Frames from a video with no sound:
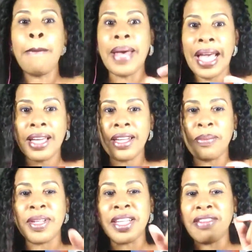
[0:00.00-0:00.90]
Back it
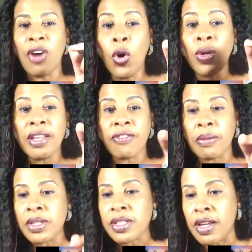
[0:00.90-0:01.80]
up and give only
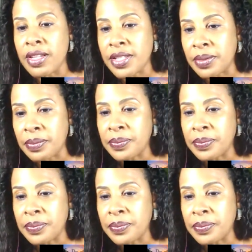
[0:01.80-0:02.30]
from the saucer.